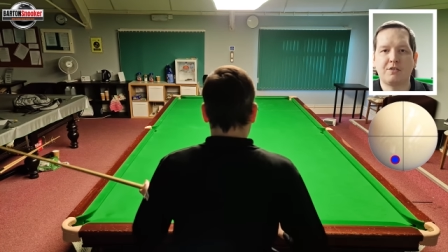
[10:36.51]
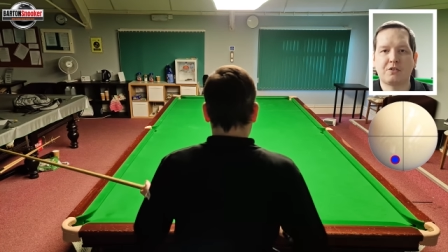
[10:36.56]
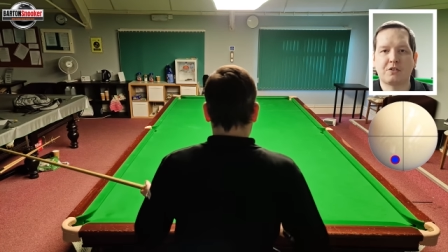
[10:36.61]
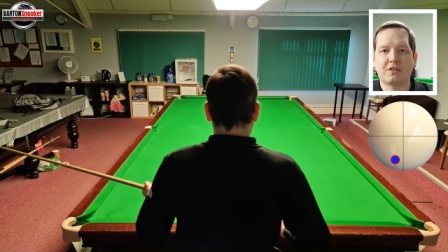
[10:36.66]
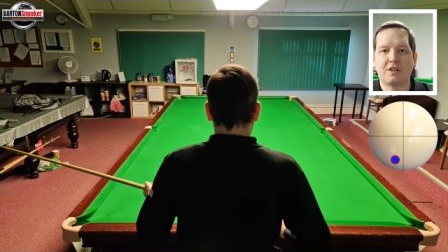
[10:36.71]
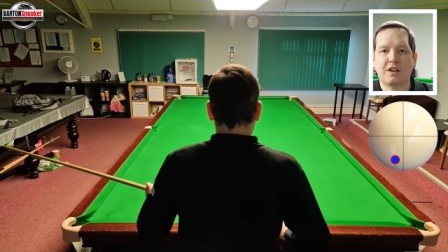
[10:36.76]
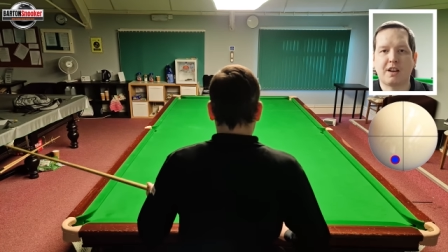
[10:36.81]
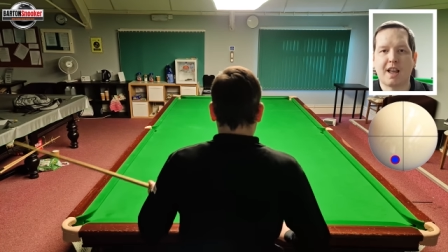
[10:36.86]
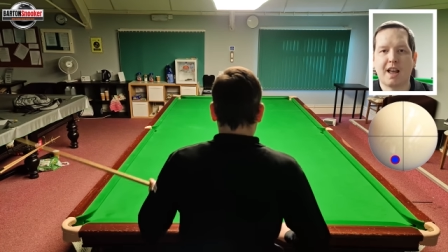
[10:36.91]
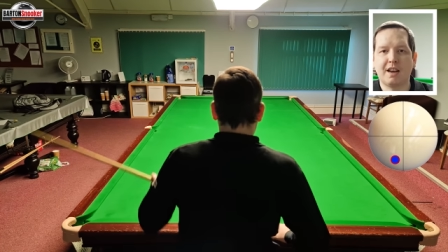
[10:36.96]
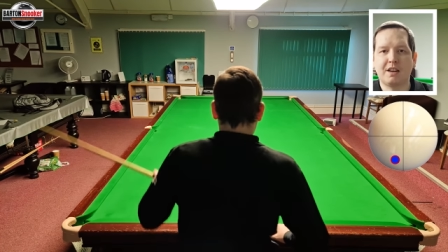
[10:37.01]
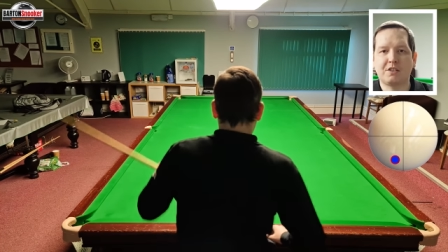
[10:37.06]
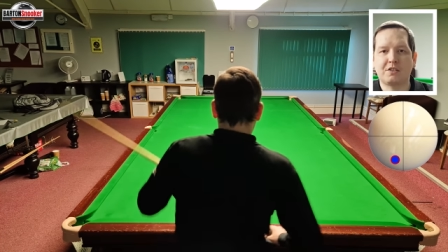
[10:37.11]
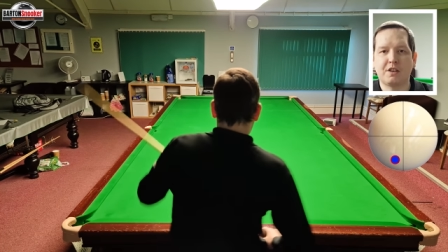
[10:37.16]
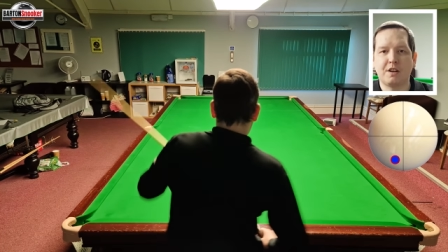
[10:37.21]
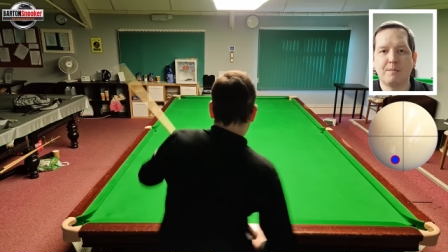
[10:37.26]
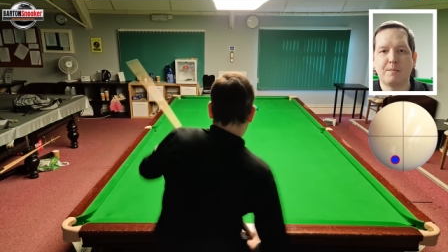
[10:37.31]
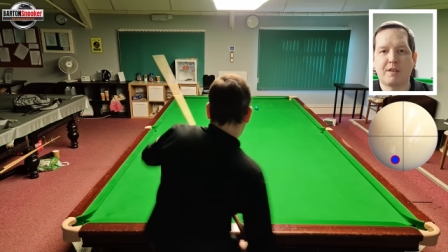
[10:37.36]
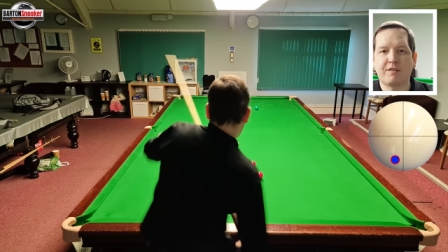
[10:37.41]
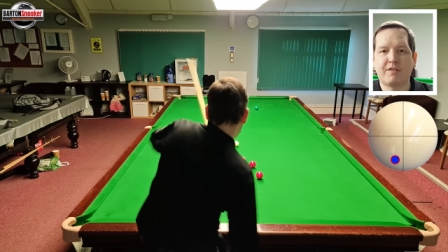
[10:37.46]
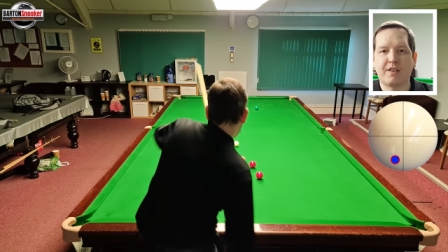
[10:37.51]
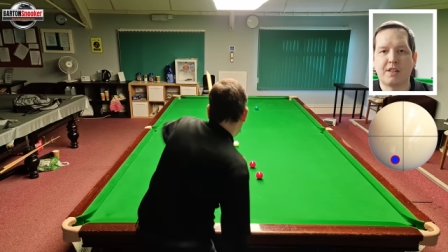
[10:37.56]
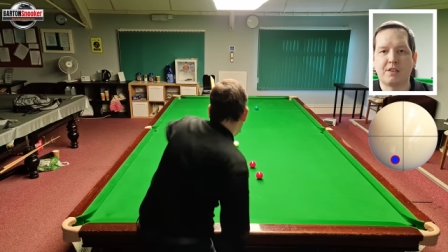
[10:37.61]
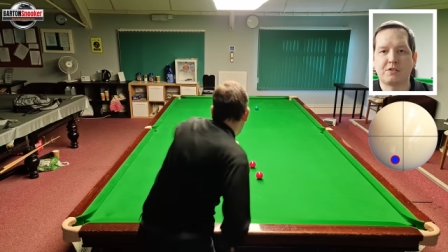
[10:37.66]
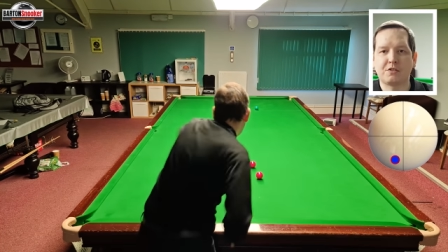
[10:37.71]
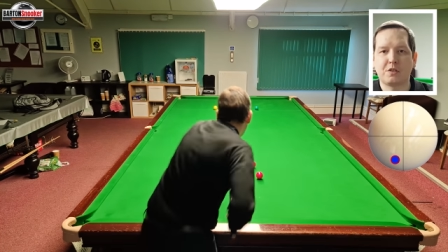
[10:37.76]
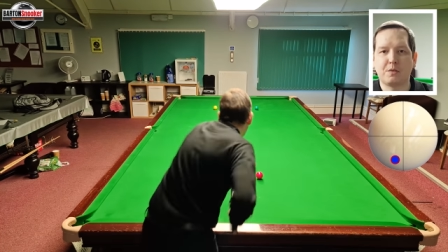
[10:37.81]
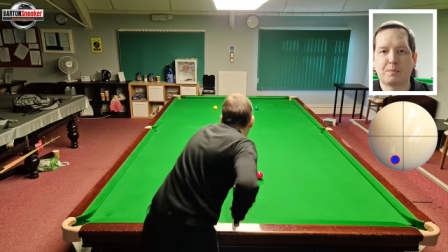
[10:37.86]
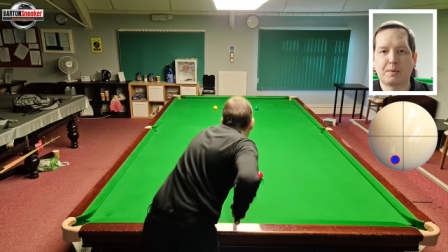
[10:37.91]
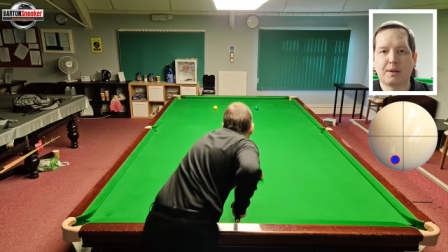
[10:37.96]
just like Alex, do my
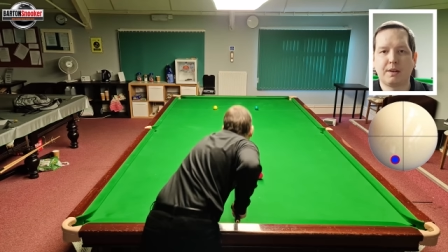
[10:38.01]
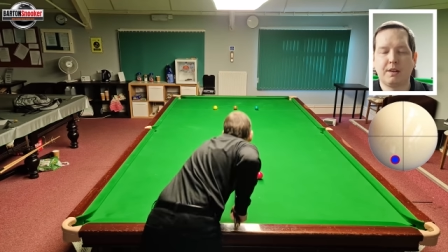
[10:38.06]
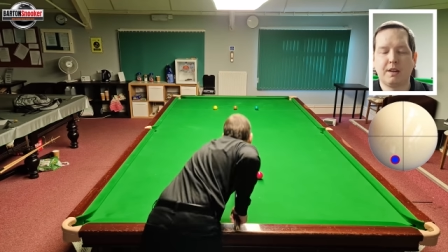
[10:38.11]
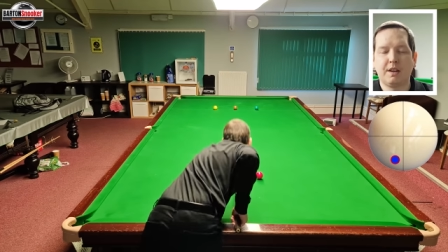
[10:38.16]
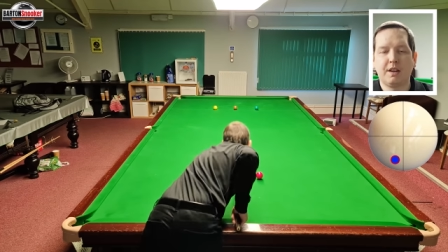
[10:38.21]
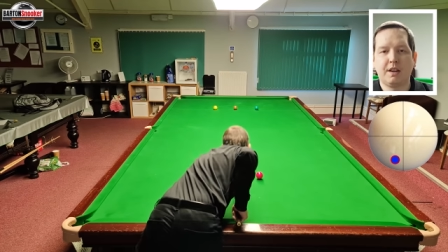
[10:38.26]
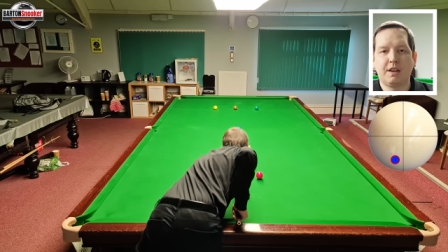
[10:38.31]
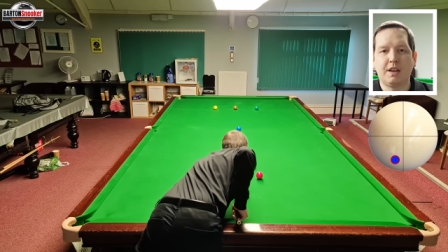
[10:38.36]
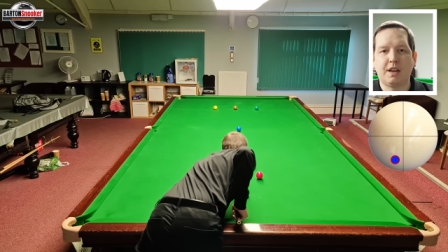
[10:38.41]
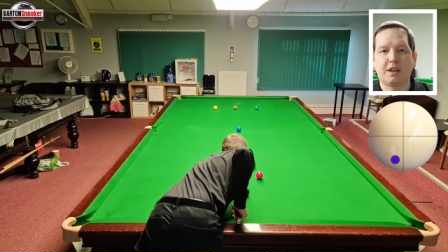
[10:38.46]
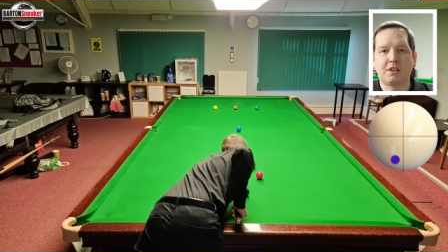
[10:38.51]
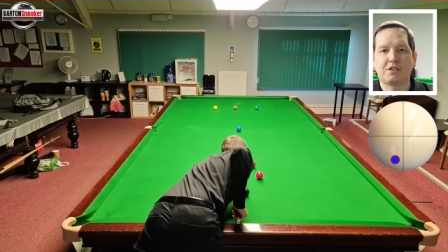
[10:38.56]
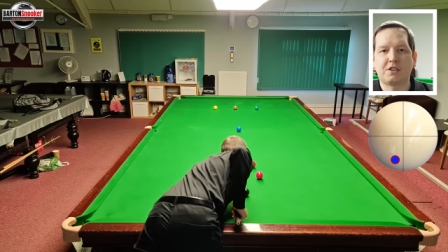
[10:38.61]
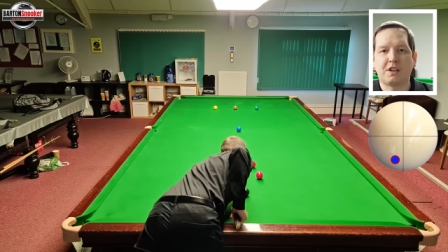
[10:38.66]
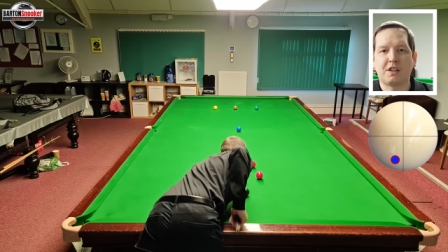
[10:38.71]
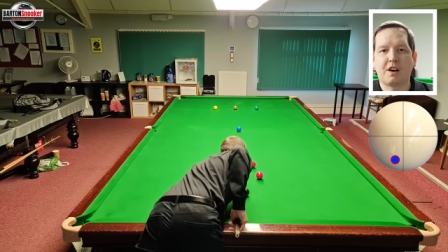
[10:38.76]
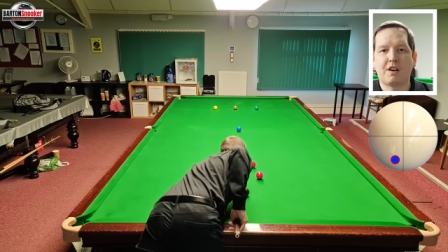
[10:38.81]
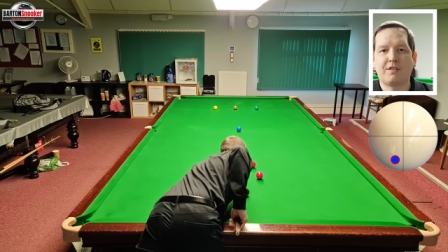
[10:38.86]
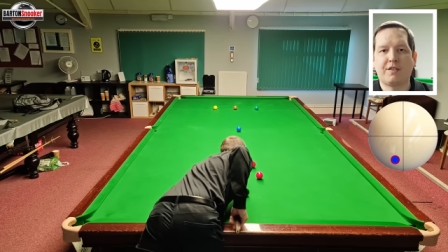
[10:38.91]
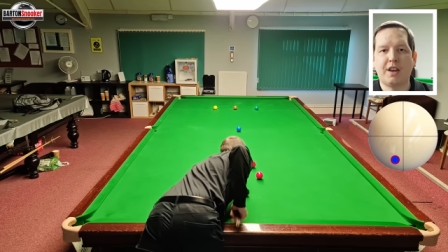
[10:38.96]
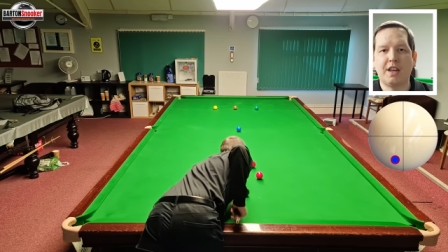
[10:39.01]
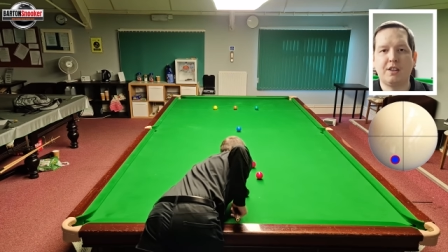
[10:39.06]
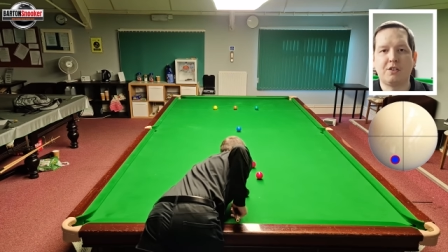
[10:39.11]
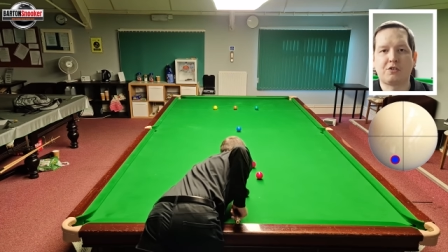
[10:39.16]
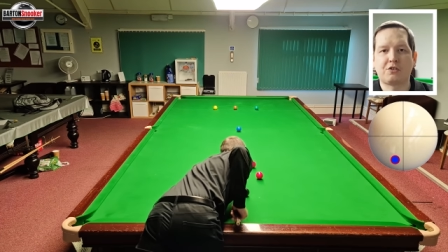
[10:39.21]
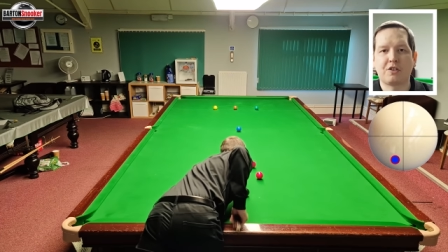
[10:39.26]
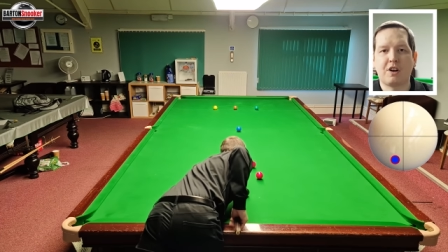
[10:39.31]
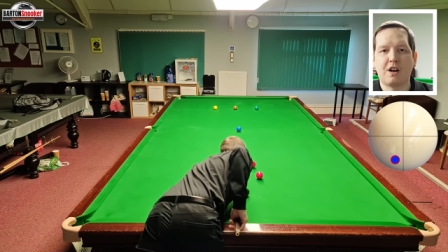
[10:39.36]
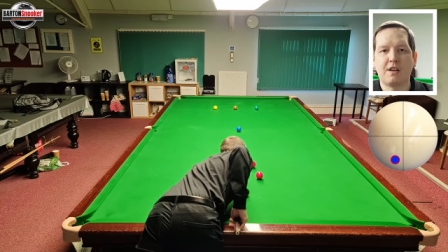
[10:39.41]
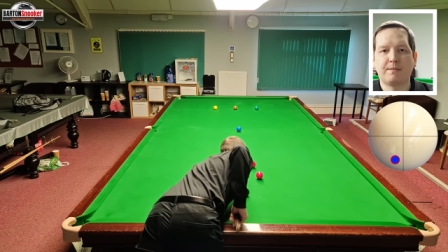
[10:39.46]
feathers up. You can see that I've hit the
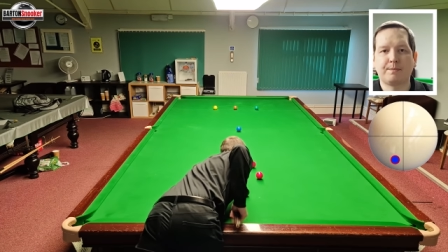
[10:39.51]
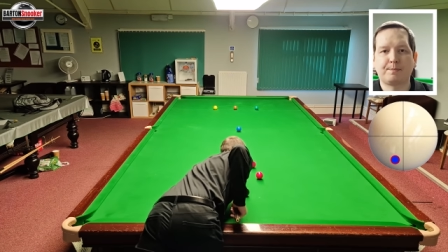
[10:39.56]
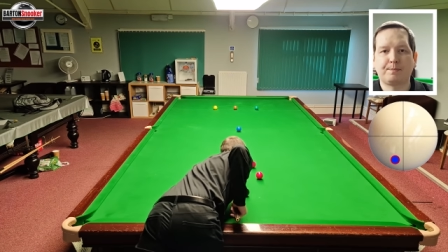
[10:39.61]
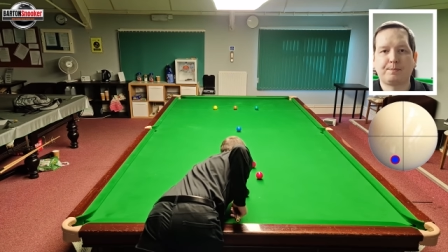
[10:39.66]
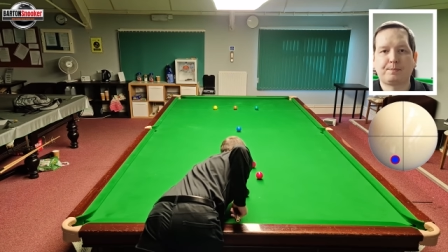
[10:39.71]
shot